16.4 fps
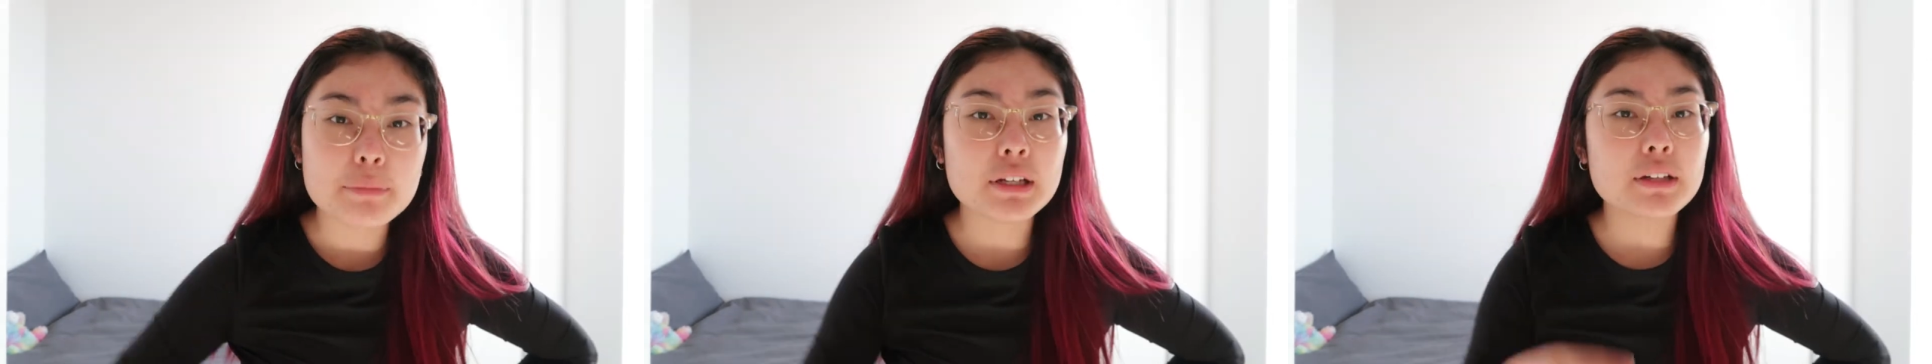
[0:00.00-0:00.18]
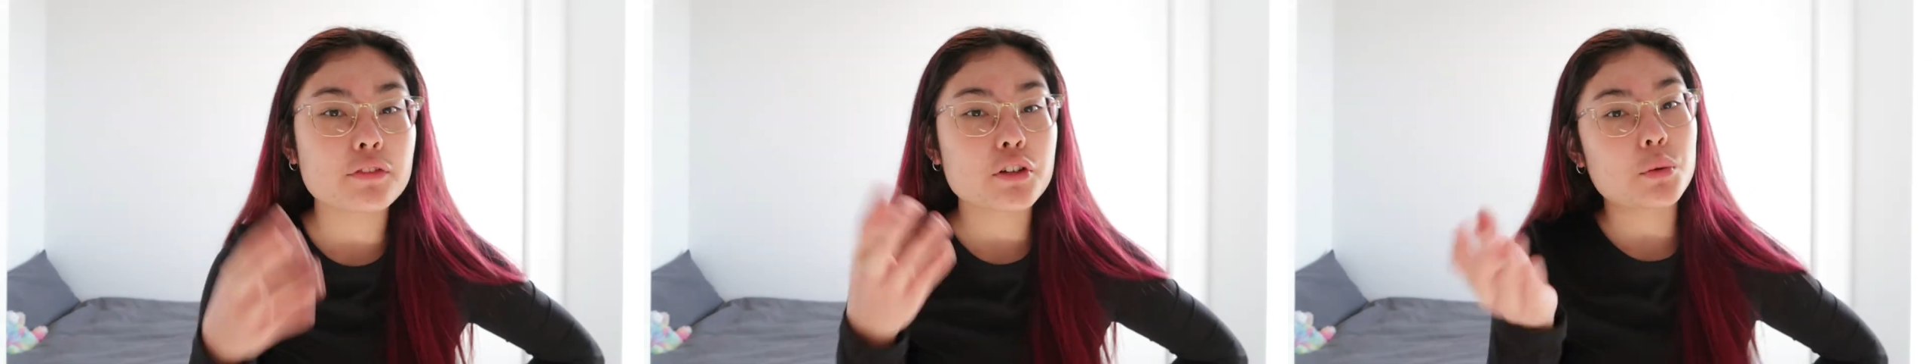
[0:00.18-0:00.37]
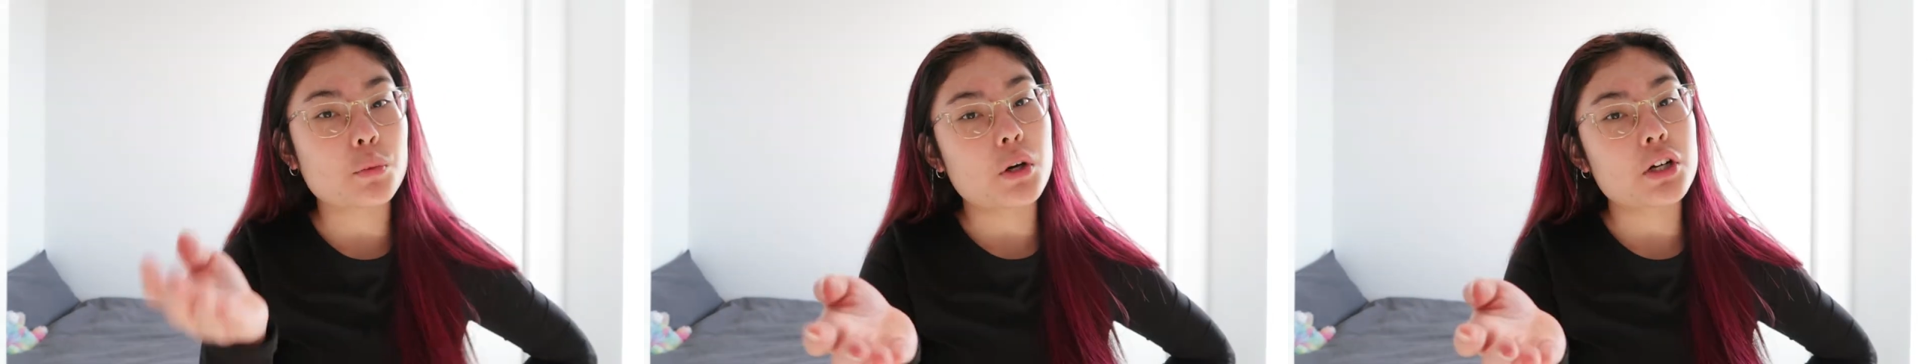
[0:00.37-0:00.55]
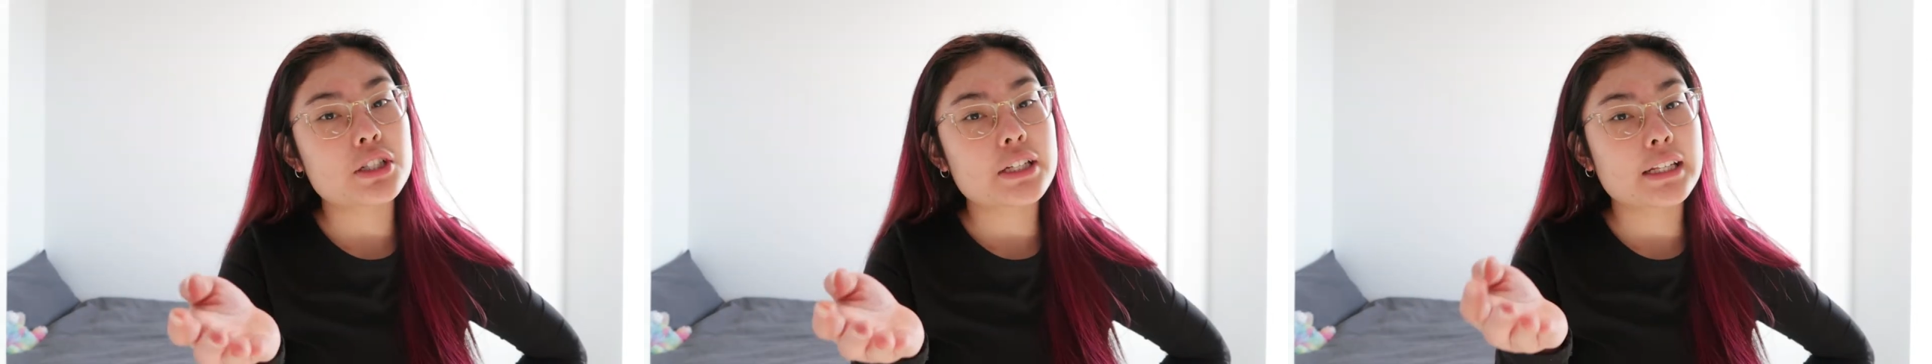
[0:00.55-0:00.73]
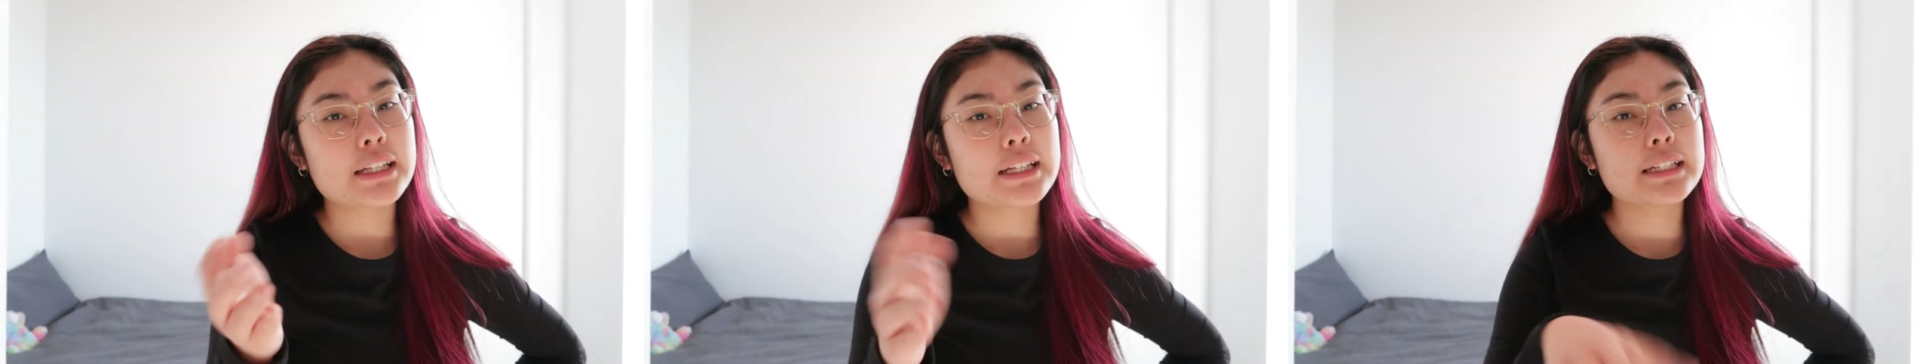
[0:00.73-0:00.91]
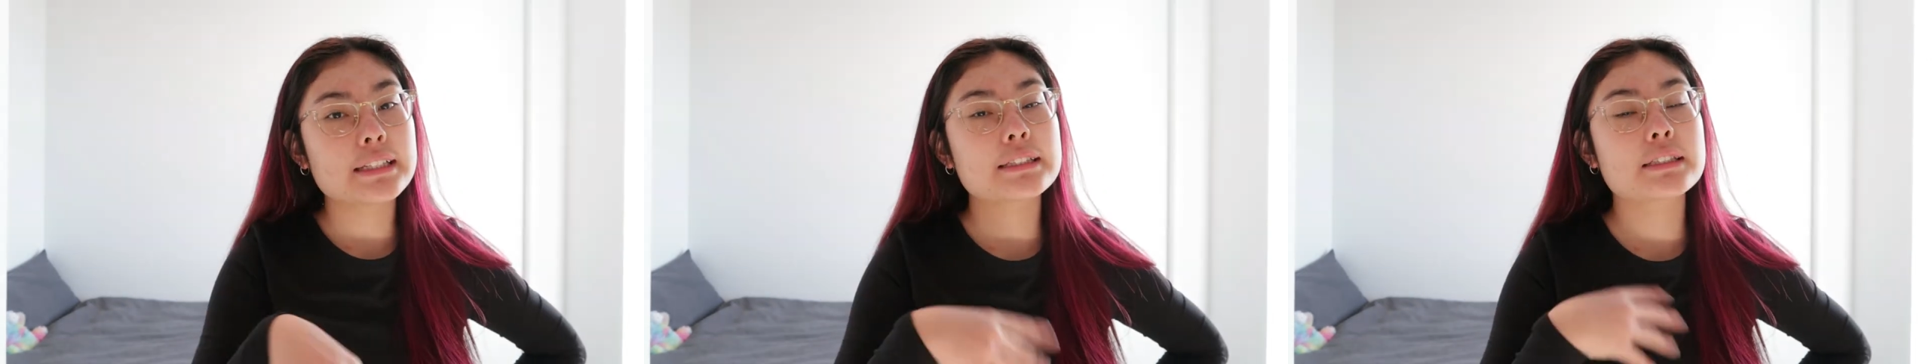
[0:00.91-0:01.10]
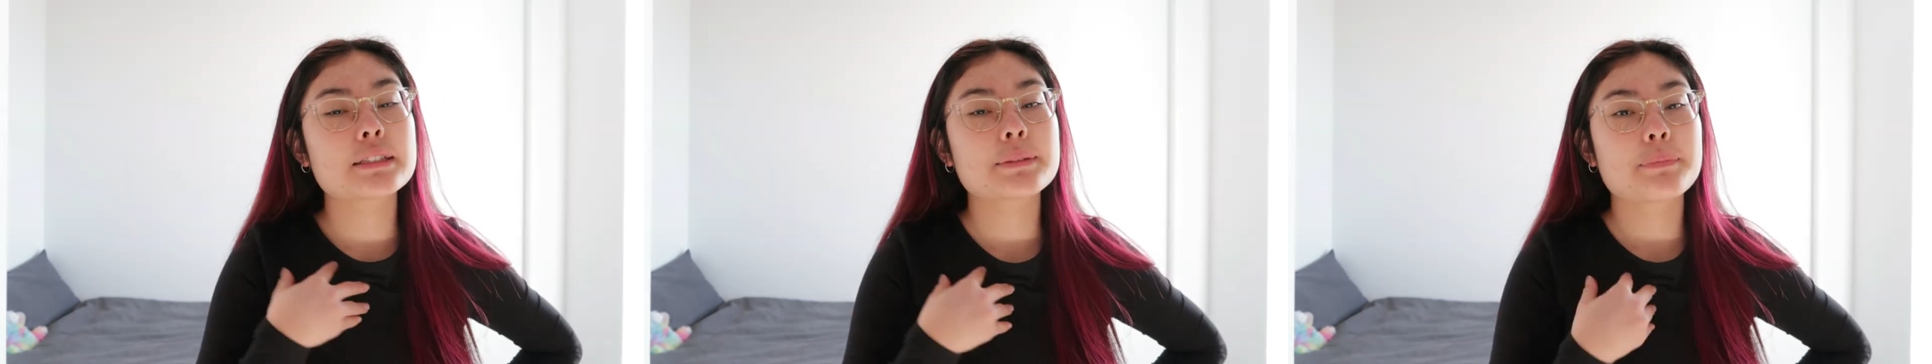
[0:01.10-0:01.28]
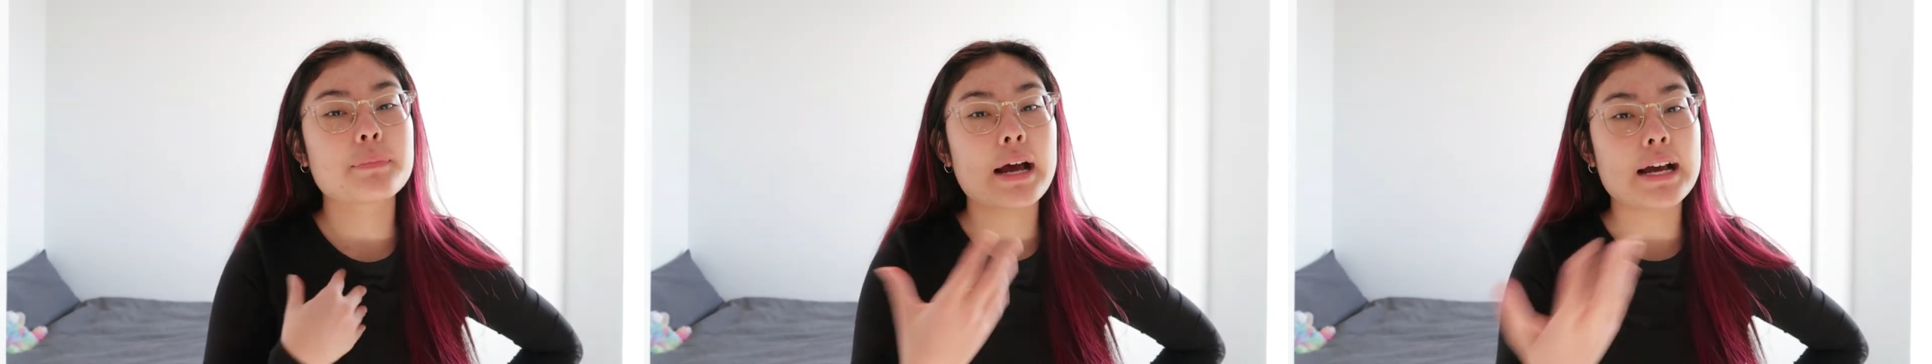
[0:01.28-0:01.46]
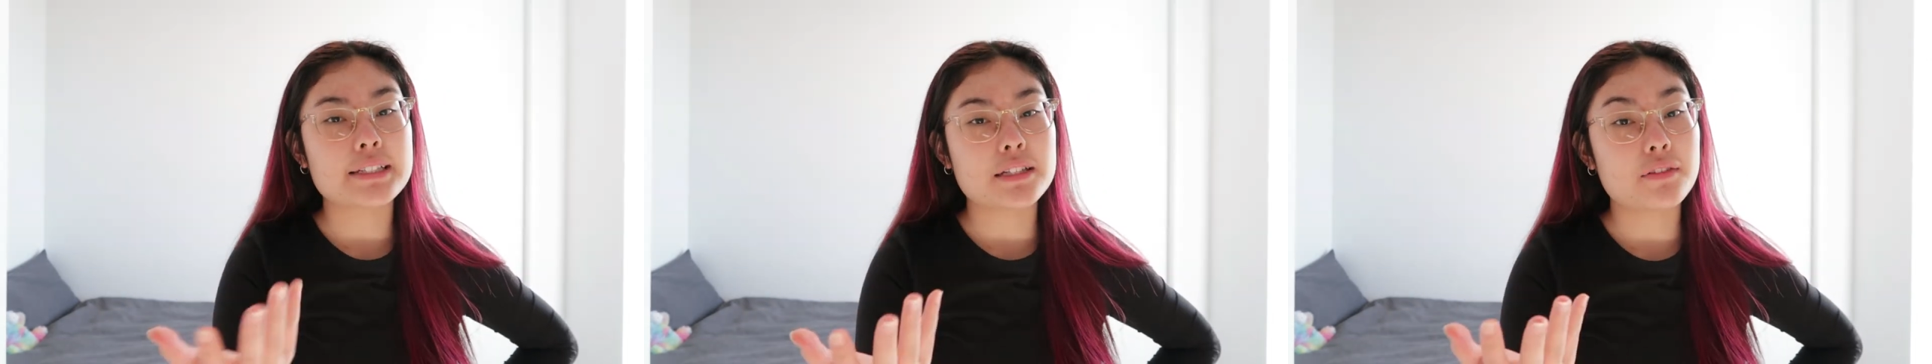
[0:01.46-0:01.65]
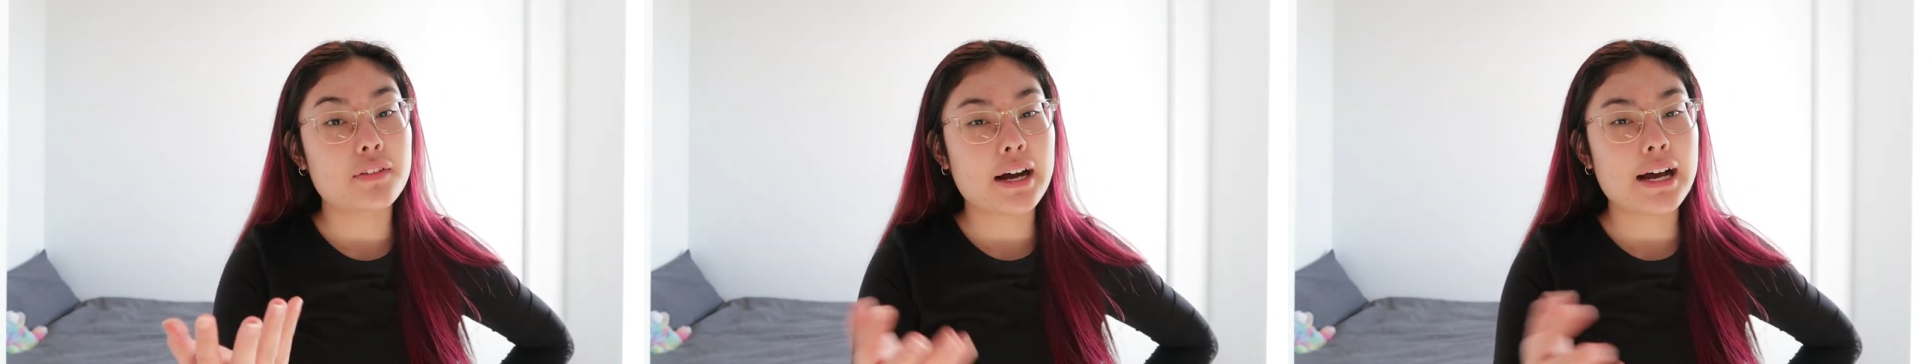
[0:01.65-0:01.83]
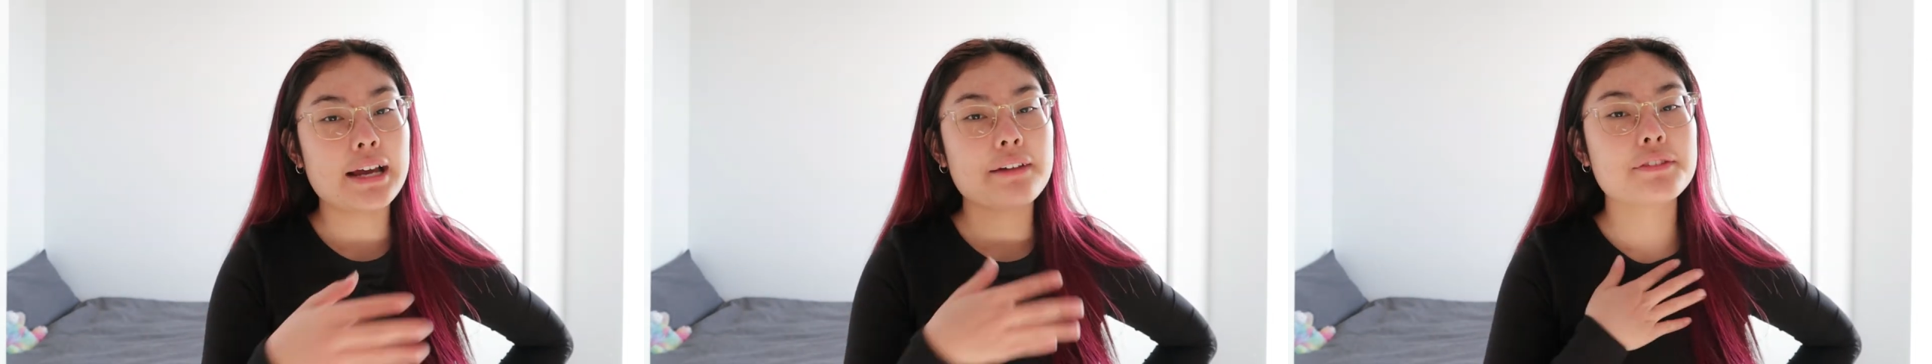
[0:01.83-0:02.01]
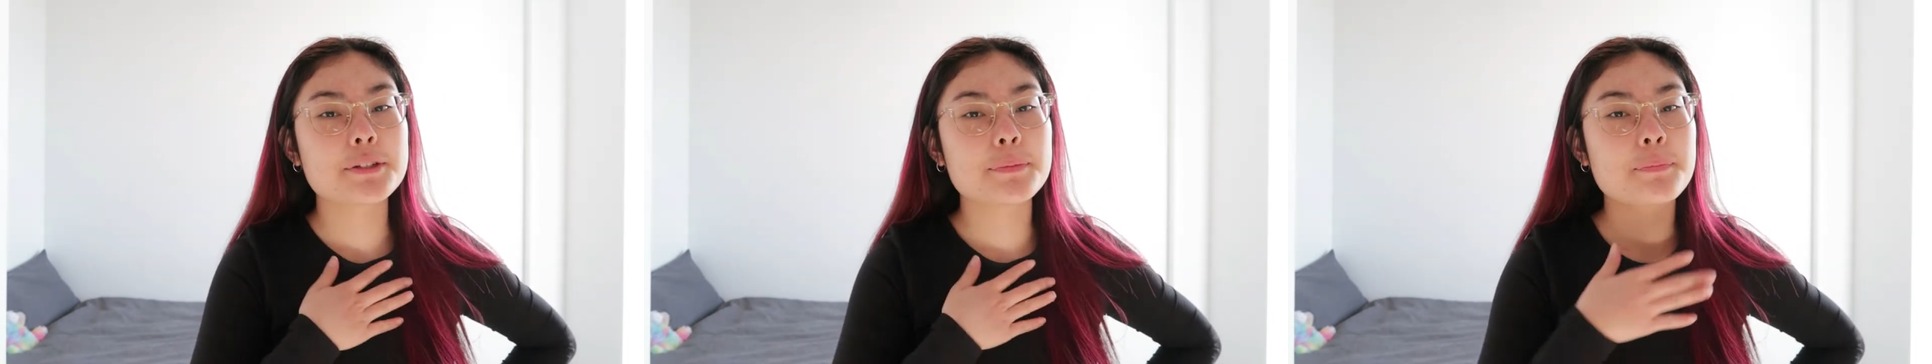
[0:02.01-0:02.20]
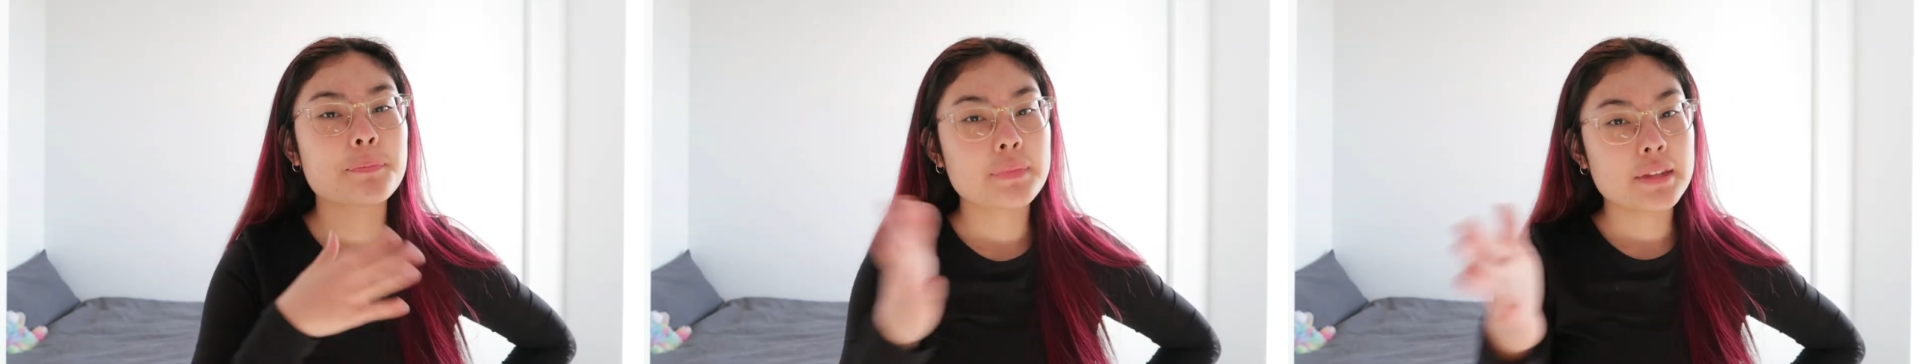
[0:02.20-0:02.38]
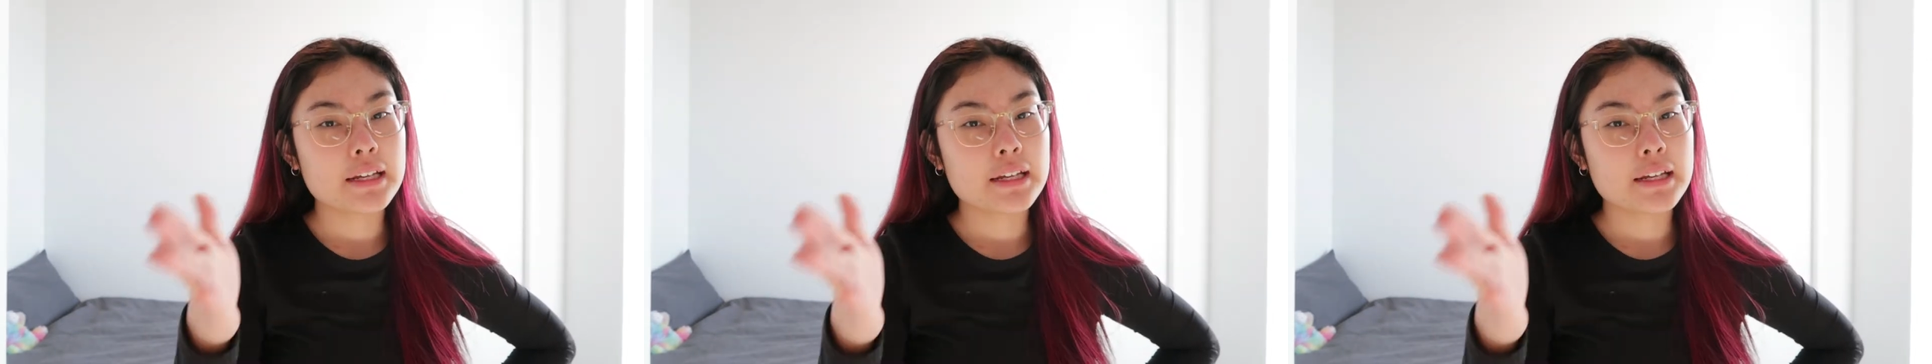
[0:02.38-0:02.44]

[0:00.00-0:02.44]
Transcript: I mean, if you're watching this, I survived.